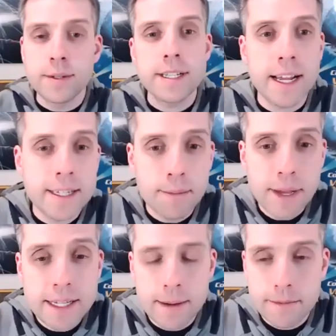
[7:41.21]
Let's get to
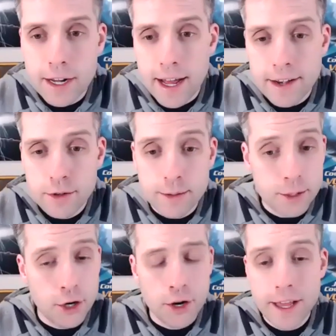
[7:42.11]
meet some of our classrooms. I'm
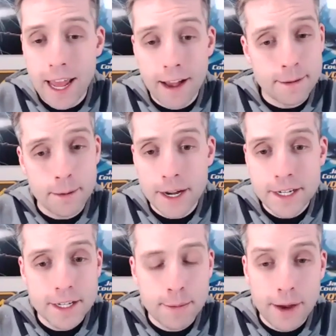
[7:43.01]
sure they have some
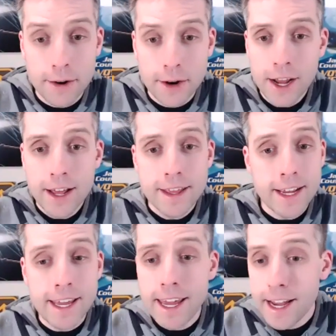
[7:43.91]
questions about the
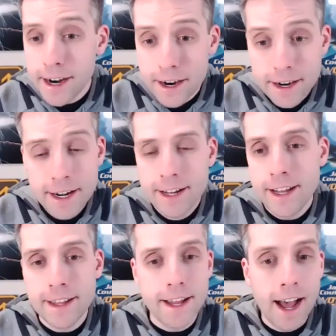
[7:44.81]
gear,
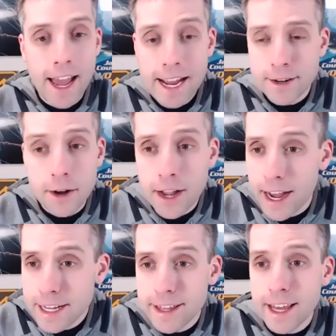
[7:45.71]
and the heights and all
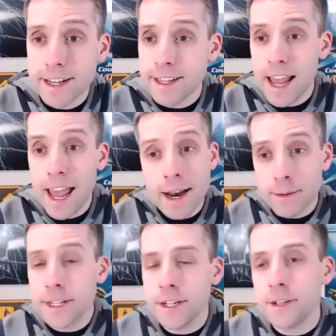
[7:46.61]
kinds of things, the
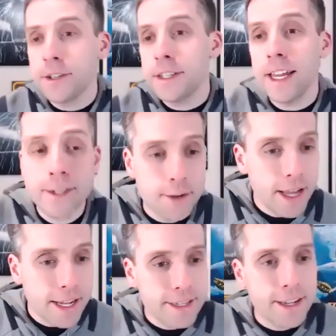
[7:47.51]
animals that you see. So
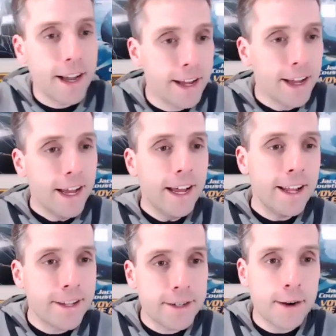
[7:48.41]
let's uh,
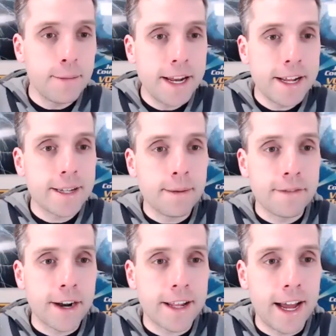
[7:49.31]
let's start meeting some of
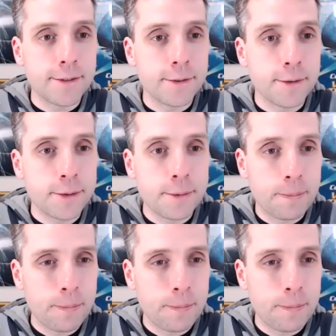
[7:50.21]
our classrooms.